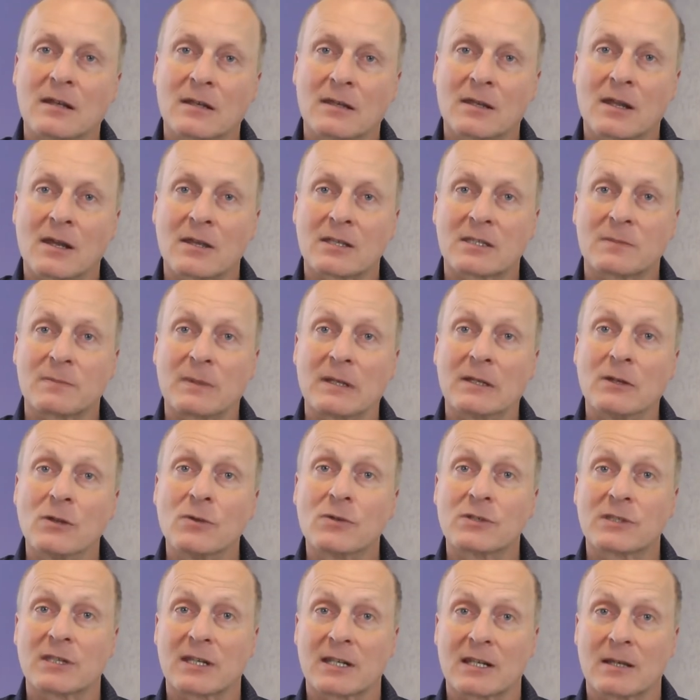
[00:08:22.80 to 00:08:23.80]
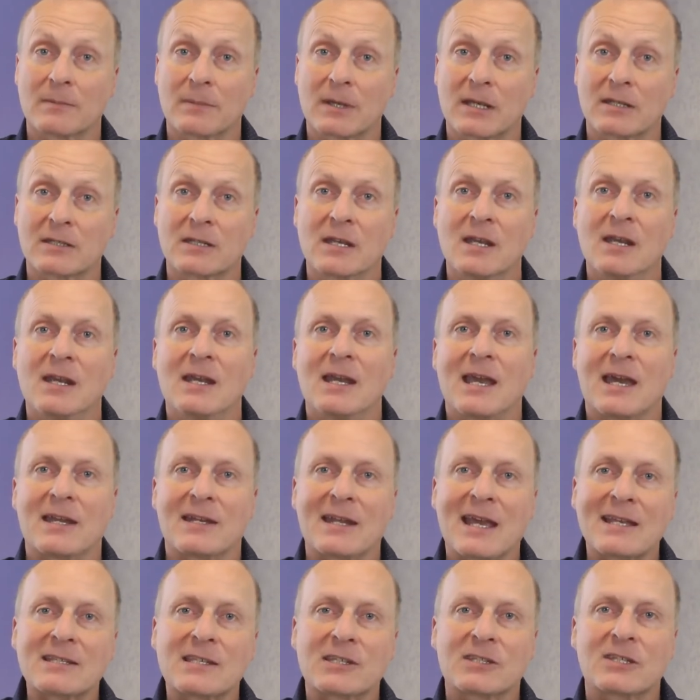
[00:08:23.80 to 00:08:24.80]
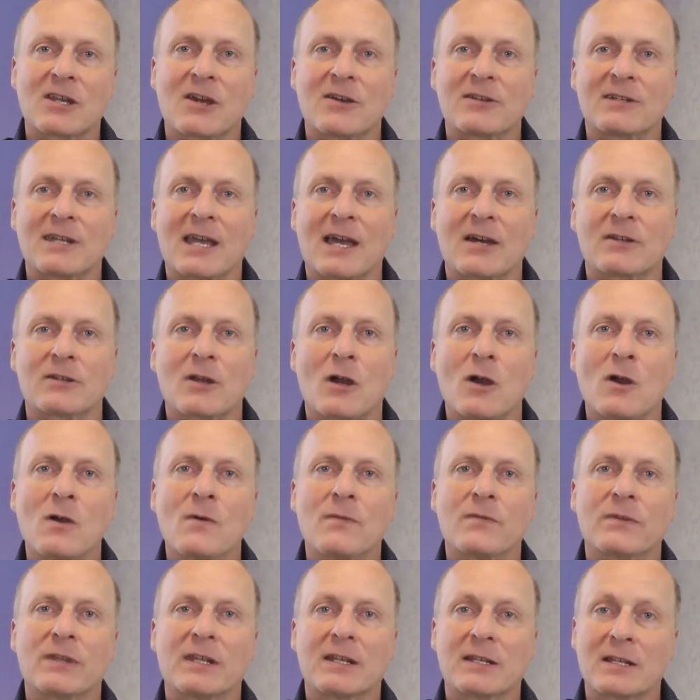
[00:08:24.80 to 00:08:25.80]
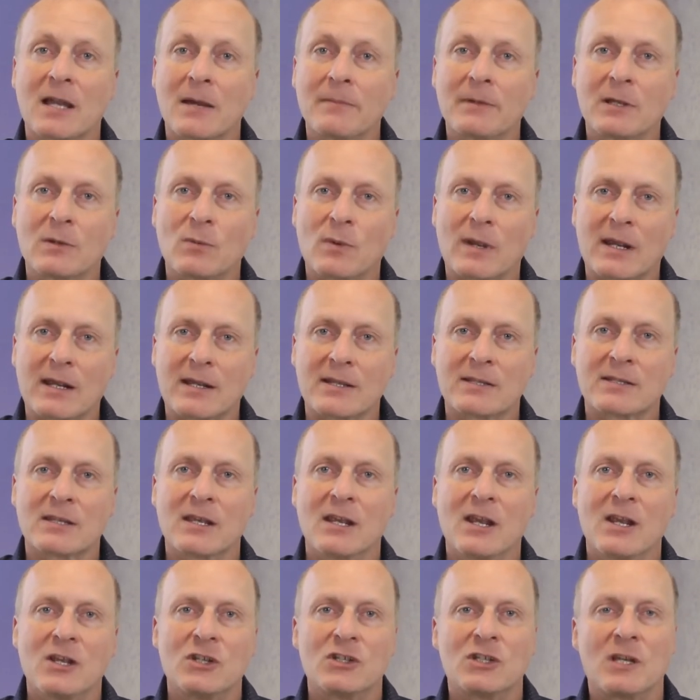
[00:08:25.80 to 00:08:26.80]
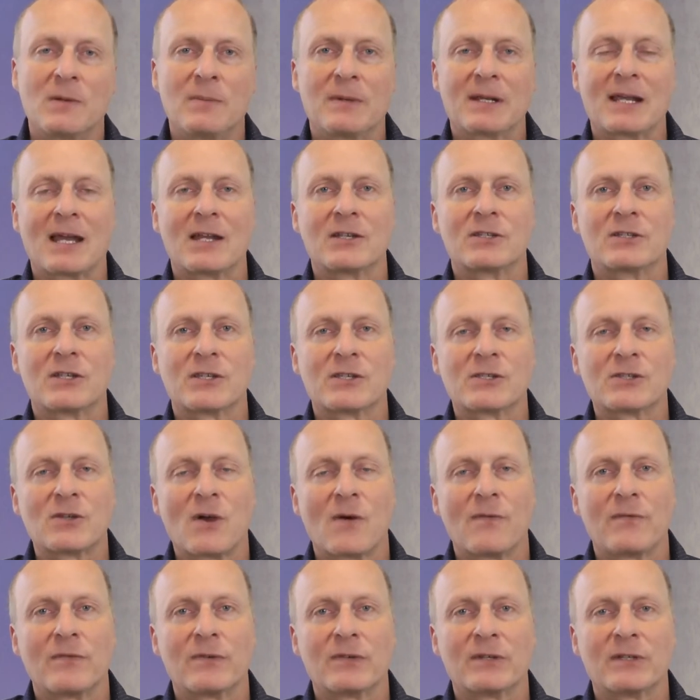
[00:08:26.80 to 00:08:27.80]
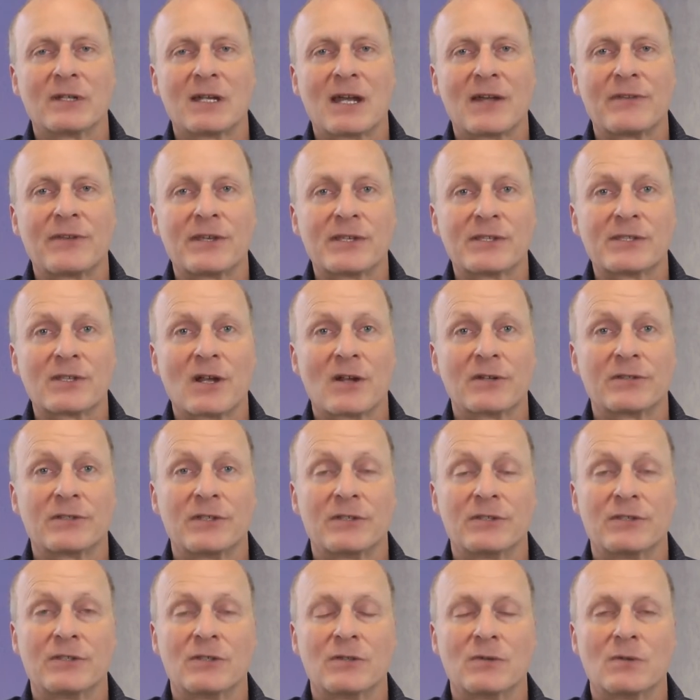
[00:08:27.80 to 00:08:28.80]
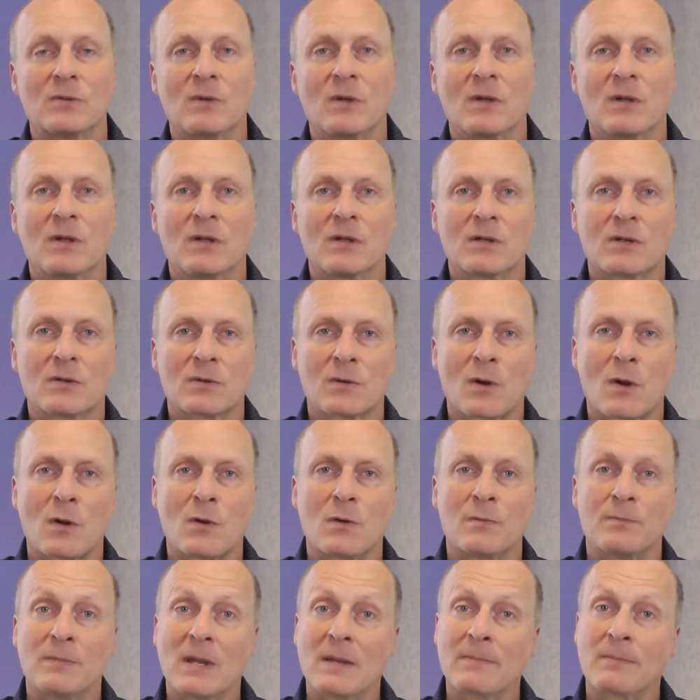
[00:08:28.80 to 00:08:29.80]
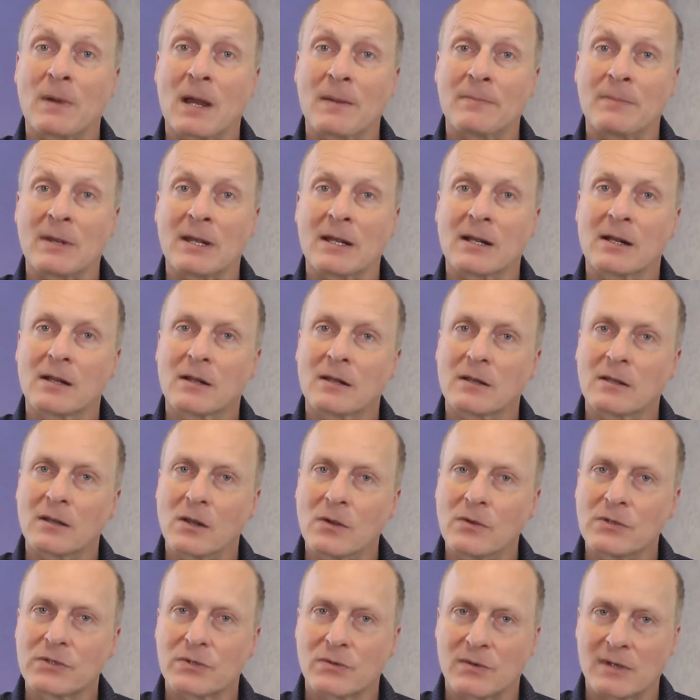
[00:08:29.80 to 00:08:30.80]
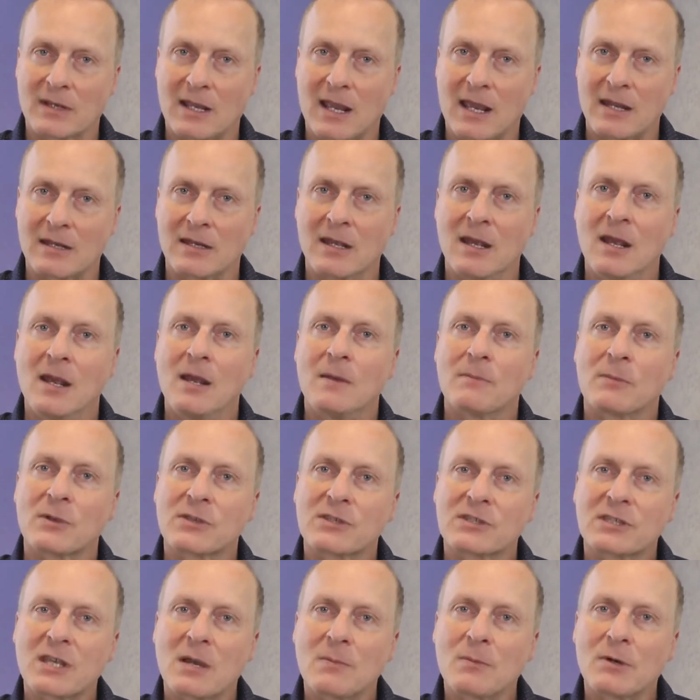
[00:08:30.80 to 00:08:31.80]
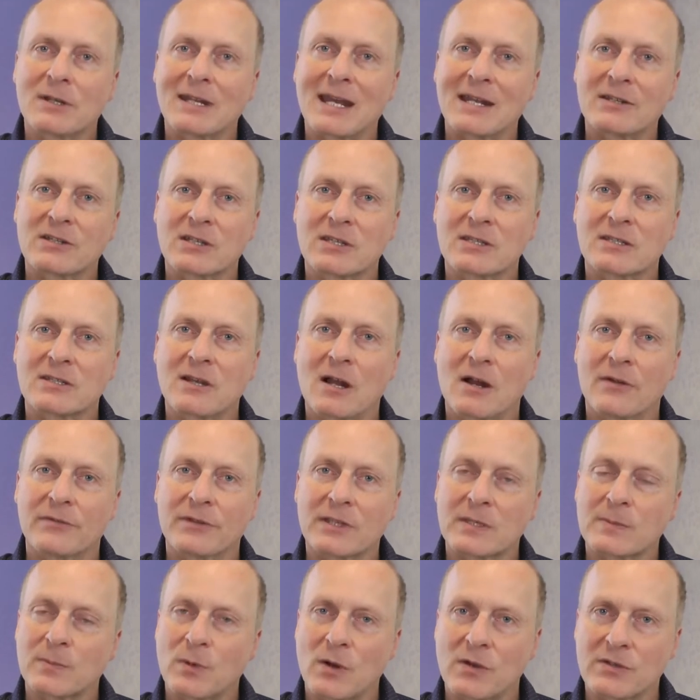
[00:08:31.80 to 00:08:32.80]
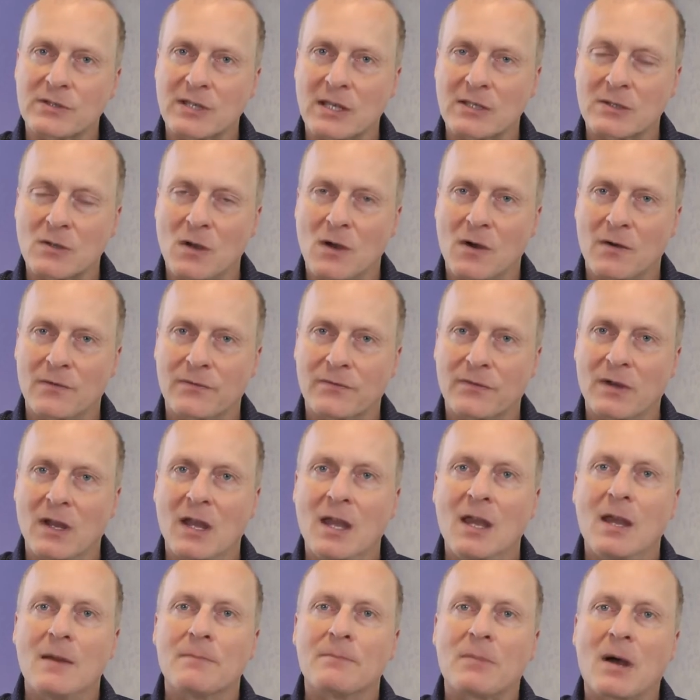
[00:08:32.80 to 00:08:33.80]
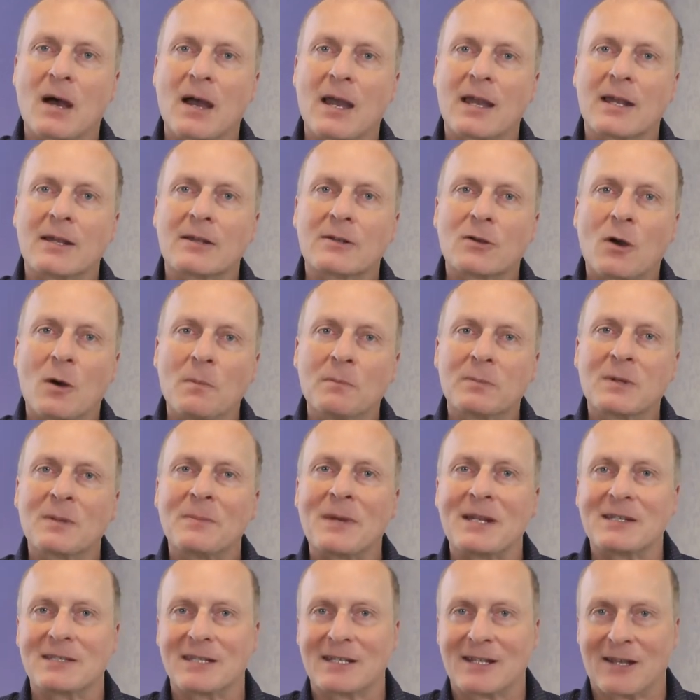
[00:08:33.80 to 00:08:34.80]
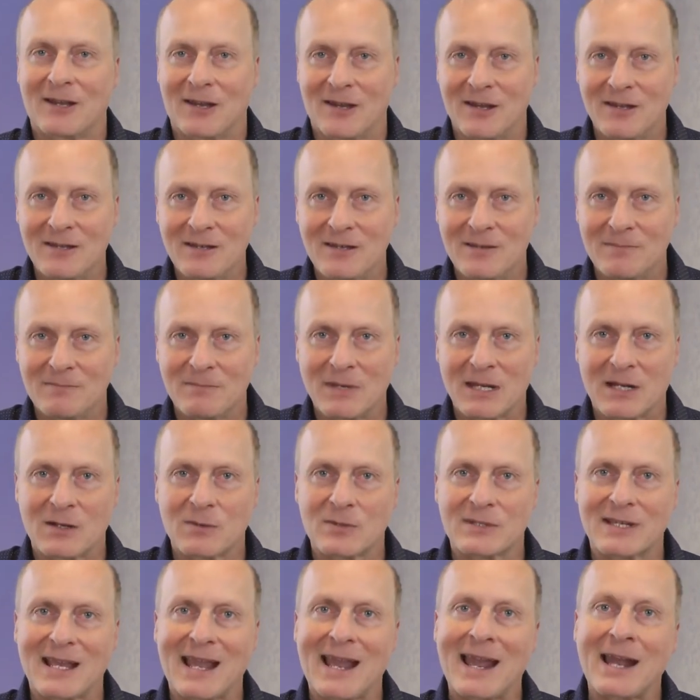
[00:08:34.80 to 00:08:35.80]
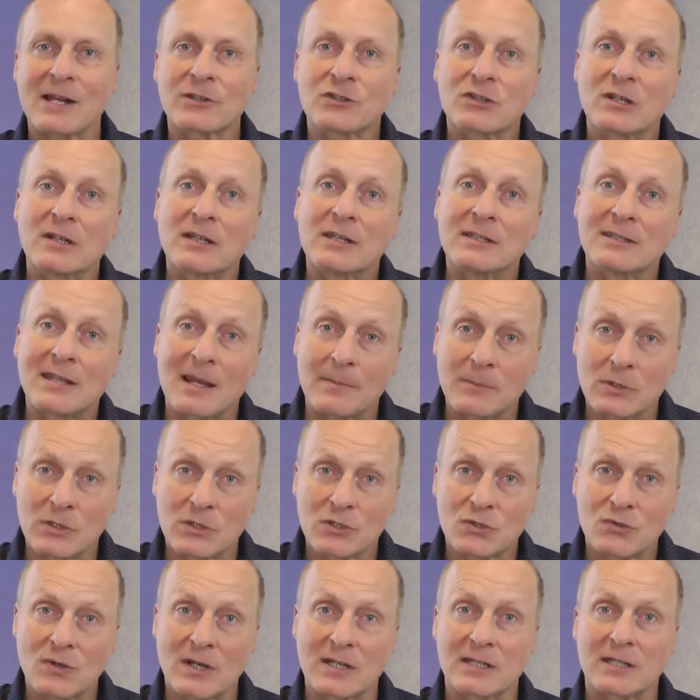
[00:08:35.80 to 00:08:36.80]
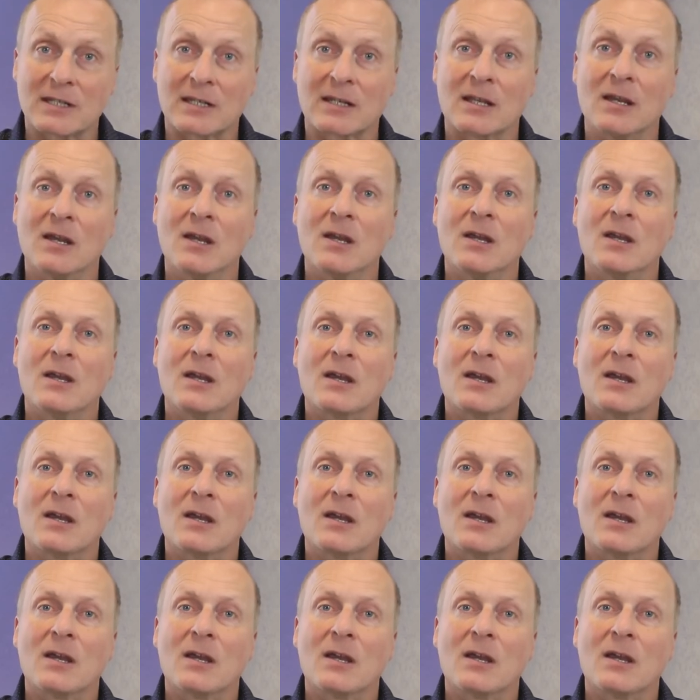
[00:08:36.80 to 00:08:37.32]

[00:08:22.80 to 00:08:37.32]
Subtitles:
last be loosening a bit. And as it turned out, over the coming weeks, she began to soften and they started to grow bit by bit closer again. But someone had to start this process off. By complimenting her, Mick was actually demonstrating